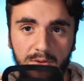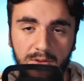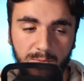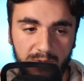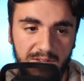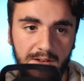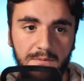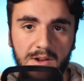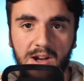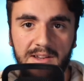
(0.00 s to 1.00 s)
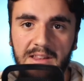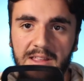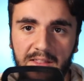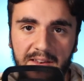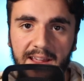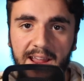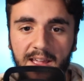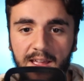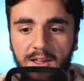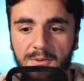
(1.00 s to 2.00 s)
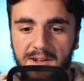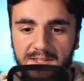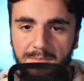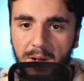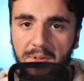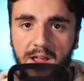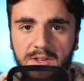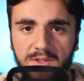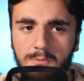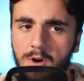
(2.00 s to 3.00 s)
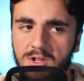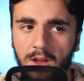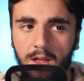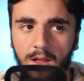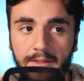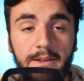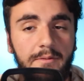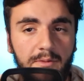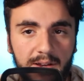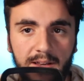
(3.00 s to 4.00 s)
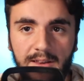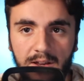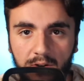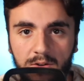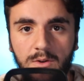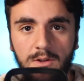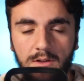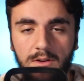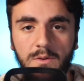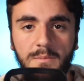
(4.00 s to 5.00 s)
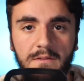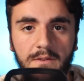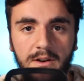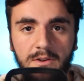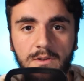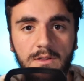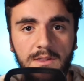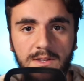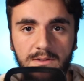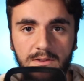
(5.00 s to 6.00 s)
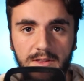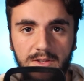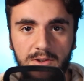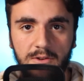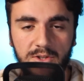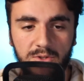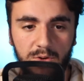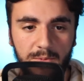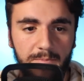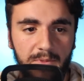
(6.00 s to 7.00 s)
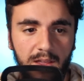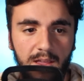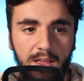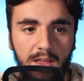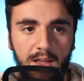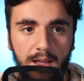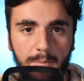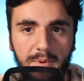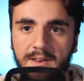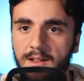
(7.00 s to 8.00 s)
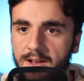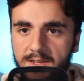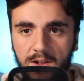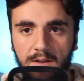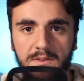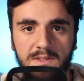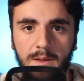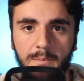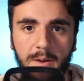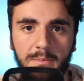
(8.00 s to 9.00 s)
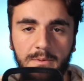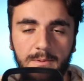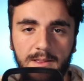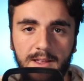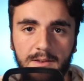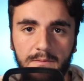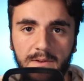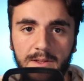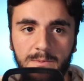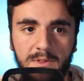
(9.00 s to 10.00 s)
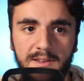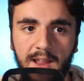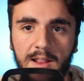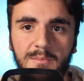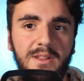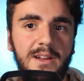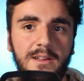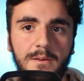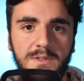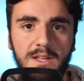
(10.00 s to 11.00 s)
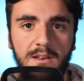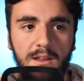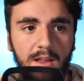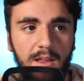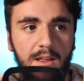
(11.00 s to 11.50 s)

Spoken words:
good. You want to send a video I did the other day where I said my players to watch. I think a Frankie De Jong could be very good this Euros tournament. But De Ligt is going to have to step up in that defense where the Daily Blind comes in.